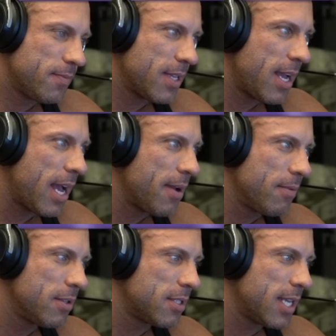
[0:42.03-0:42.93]
I, I
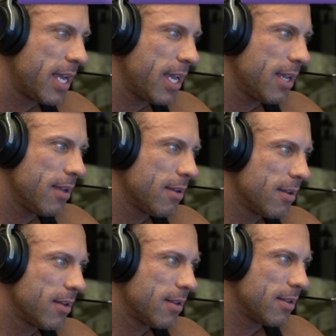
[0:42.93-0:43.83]
would say
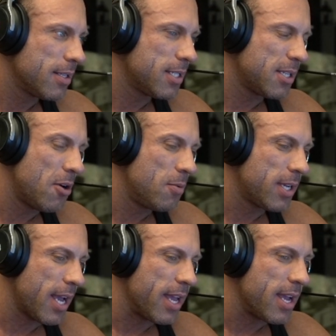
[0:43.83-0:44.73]
this is
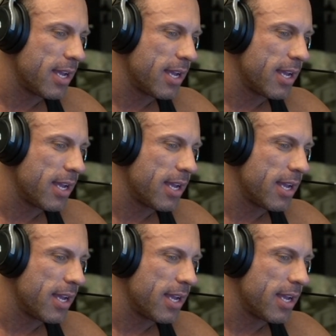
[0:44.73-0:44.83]
okay, I